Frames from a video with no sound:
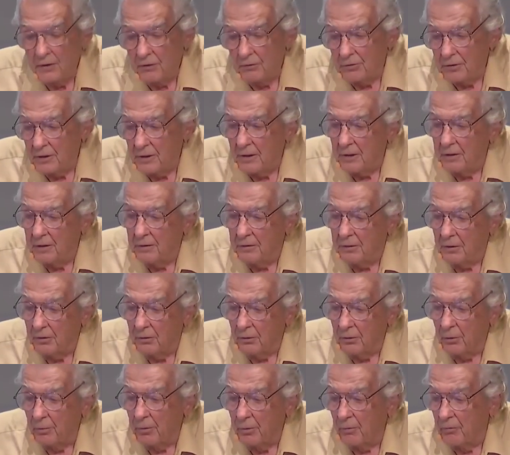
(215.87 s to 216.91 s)
And you see
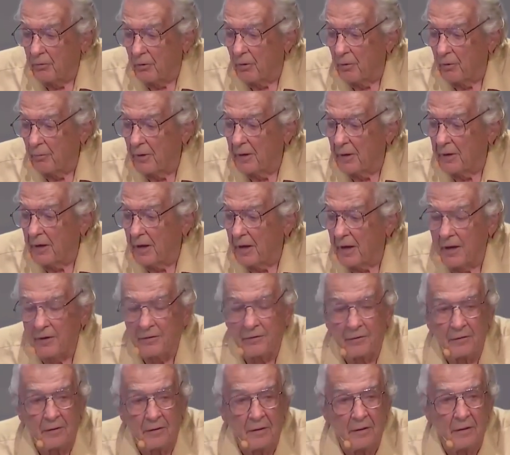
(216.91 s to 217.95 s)
the global warming
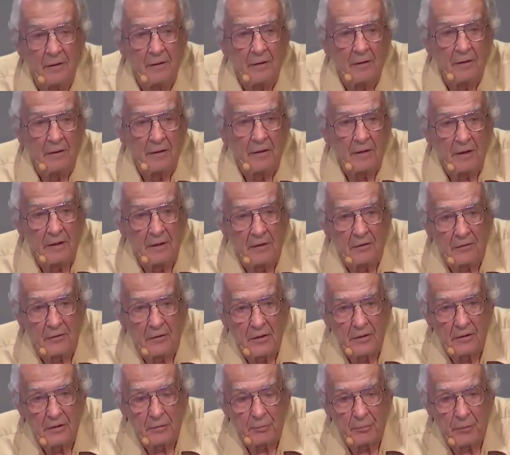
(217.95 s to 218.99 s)
has
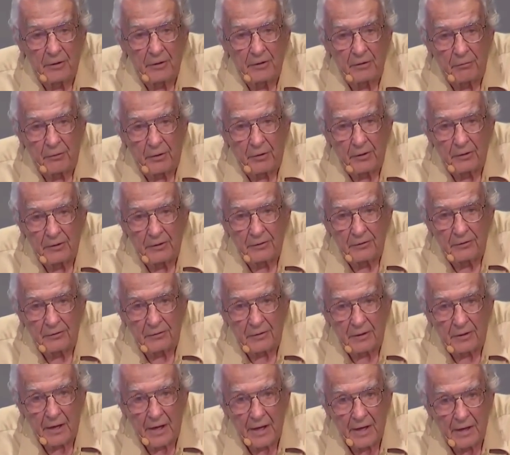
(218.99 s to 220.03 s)
increased, but the
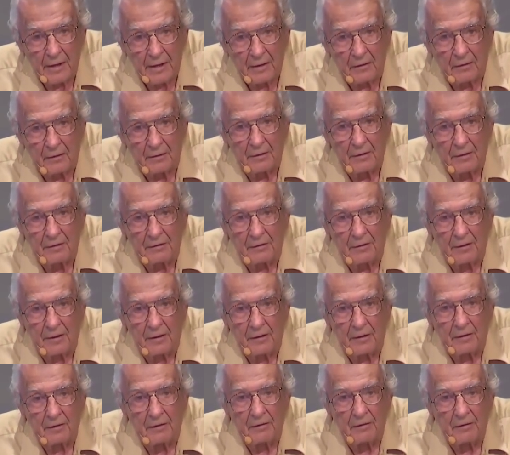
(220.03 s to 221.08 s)
scale is
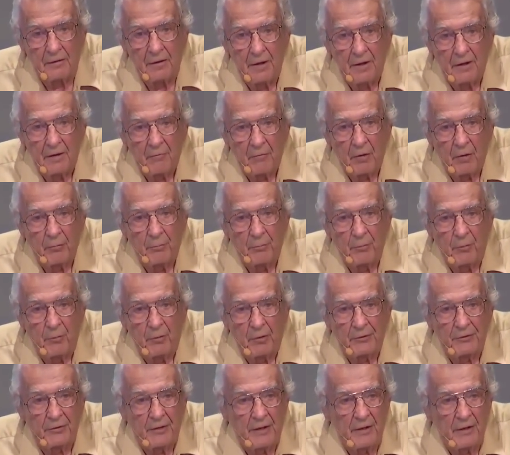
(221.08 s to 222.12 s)
like
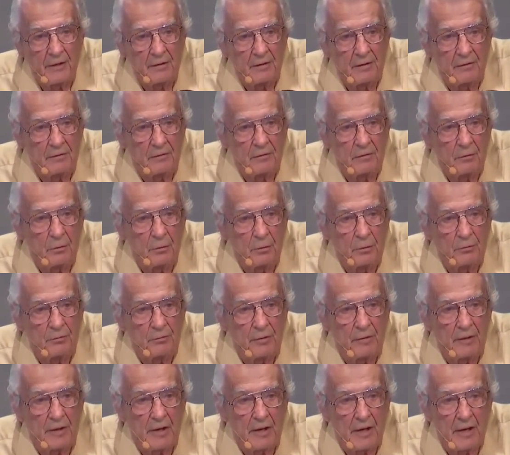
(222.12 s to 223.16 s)
the dentists
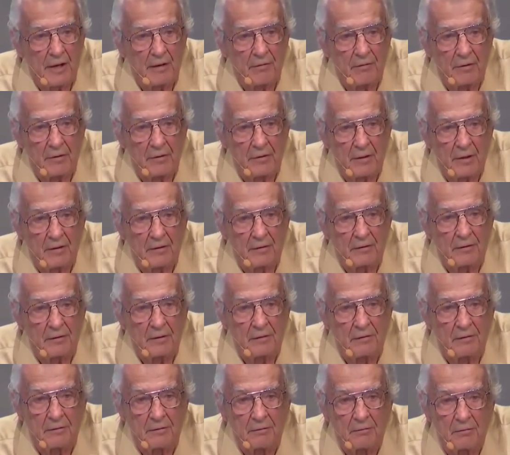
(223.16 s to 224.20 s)
use when they advertise
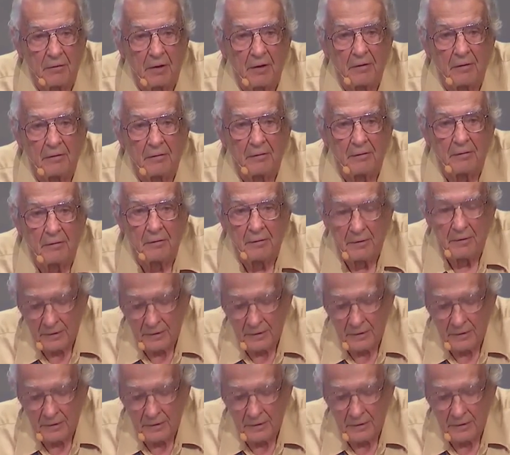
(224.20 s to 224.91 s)
by